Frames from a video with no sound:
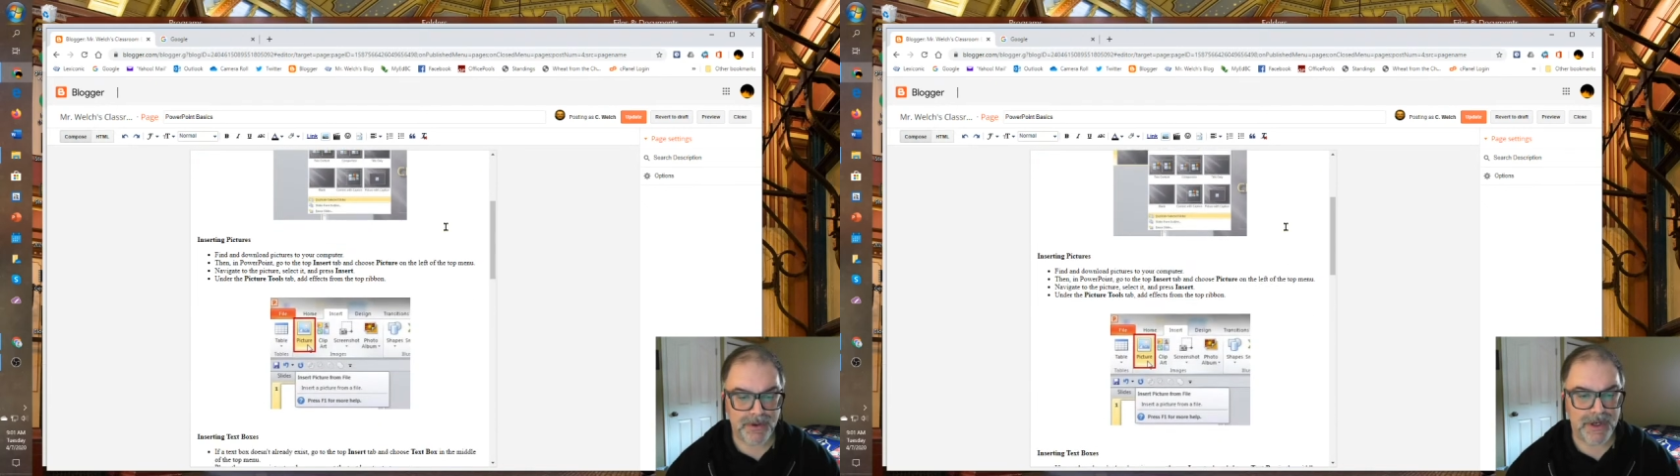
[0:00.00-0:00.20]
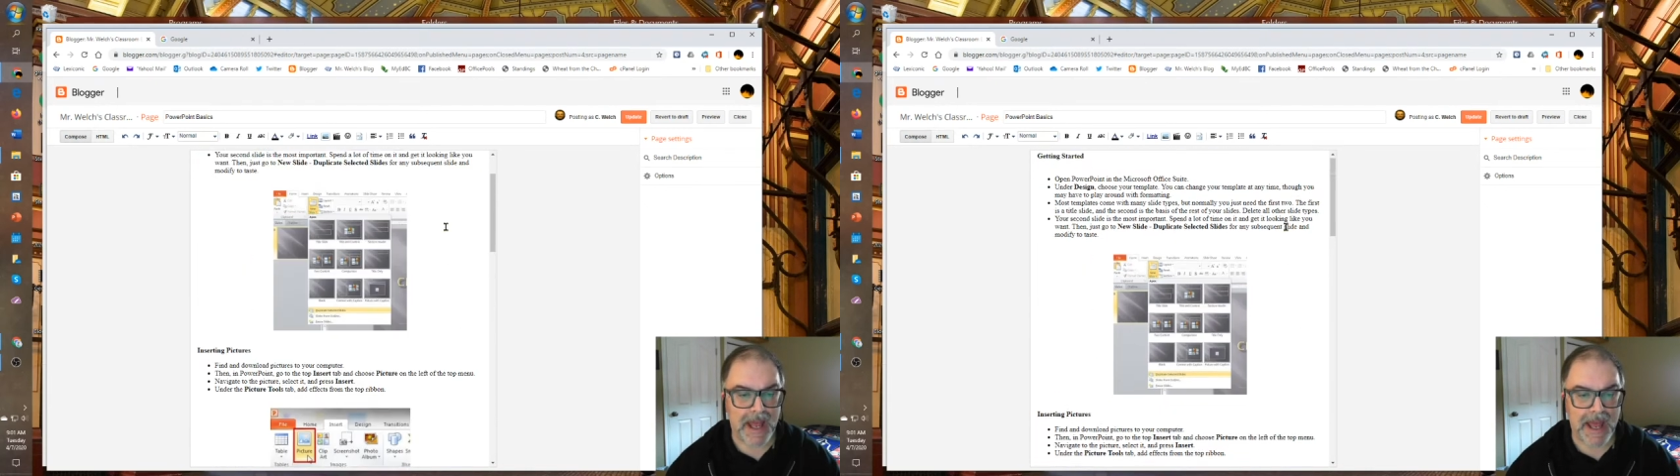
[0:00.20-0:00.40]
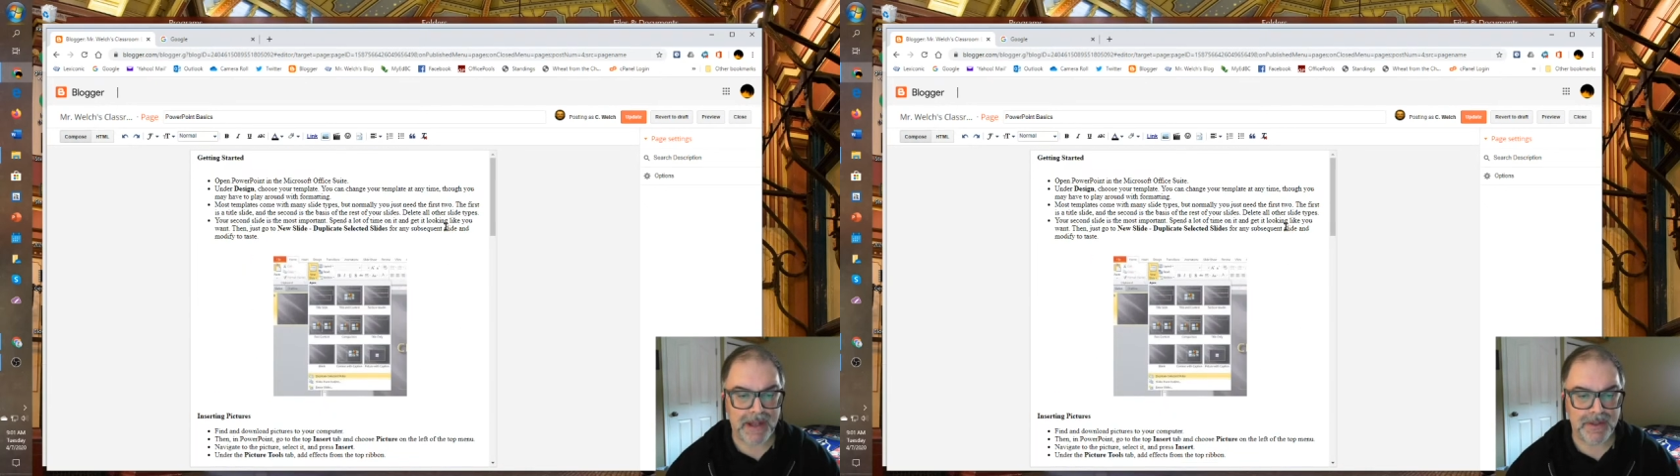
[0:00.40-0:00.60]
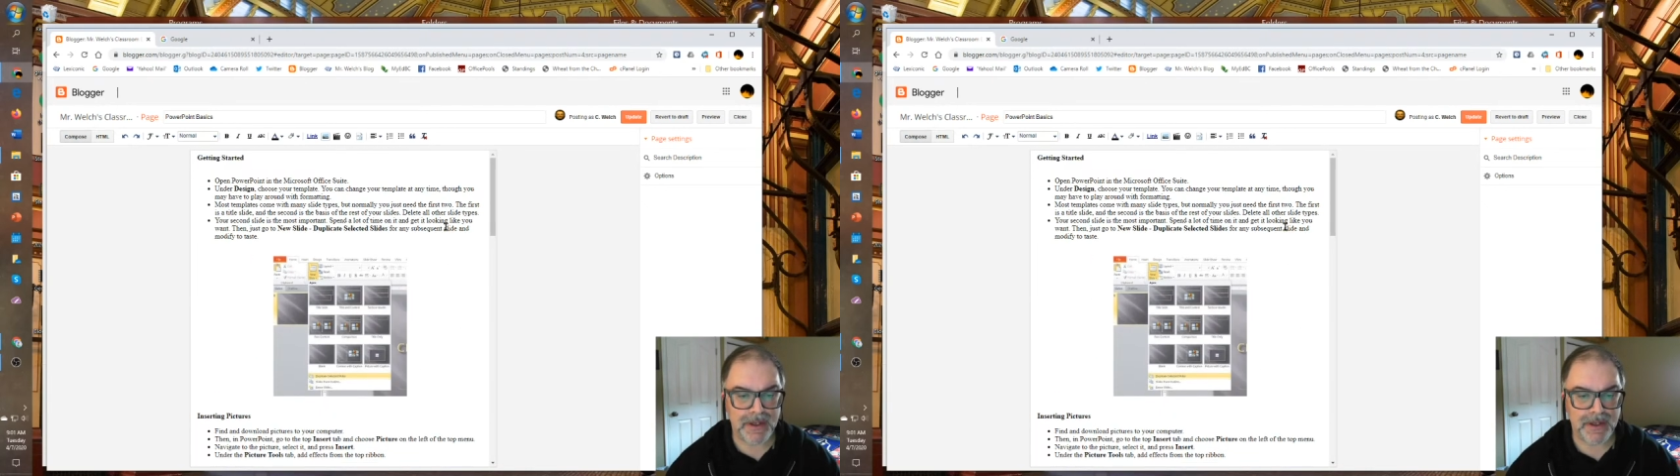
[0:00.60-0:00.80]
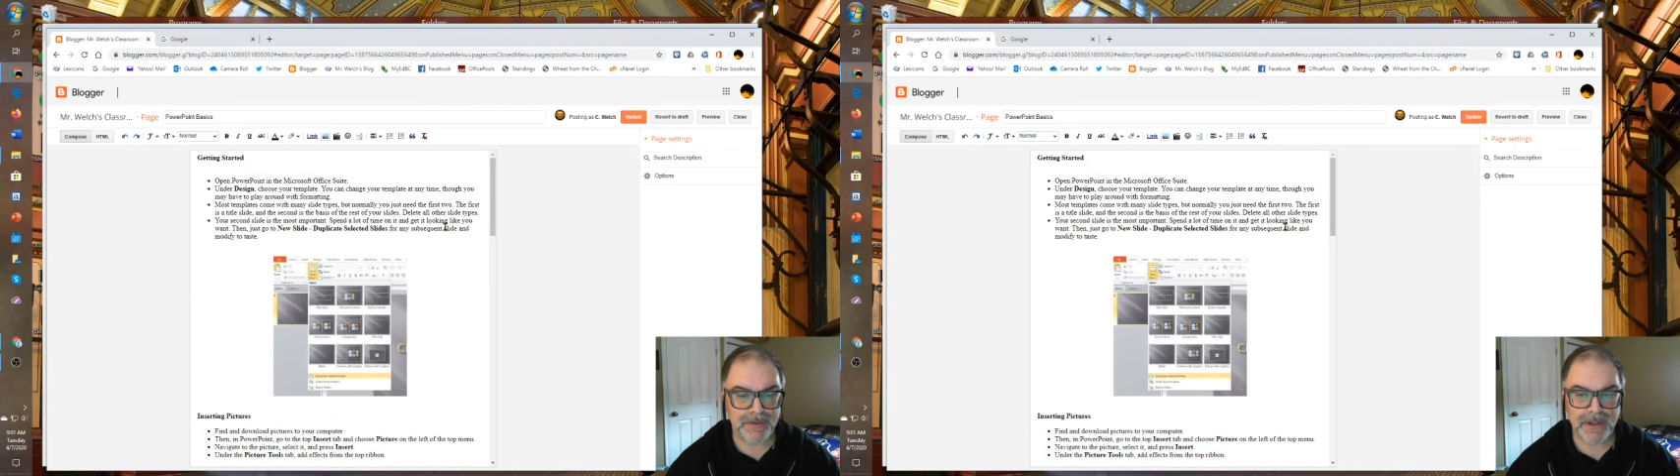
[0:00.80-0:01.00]
You can add
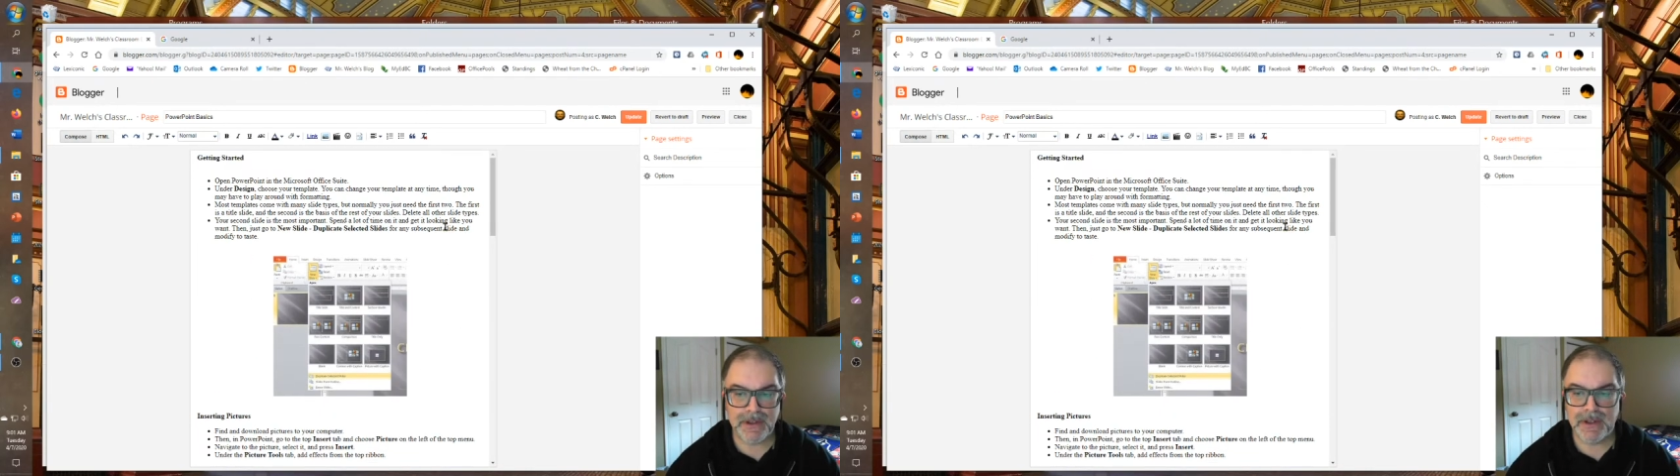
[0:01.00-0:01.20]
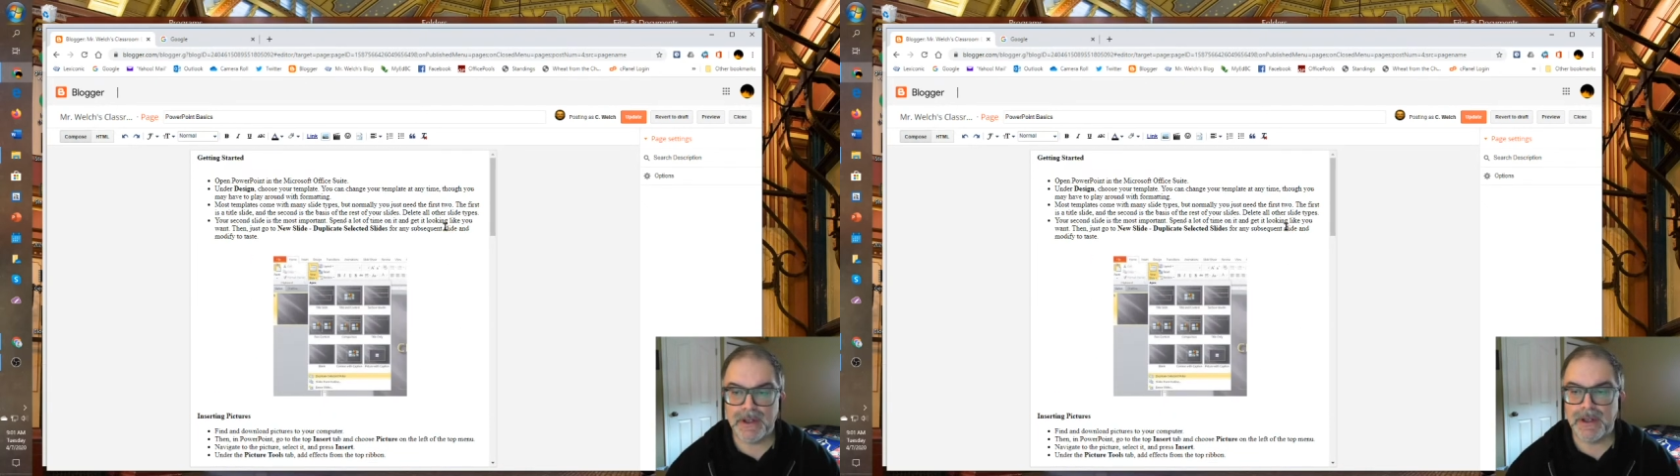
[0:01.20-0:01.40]
things in,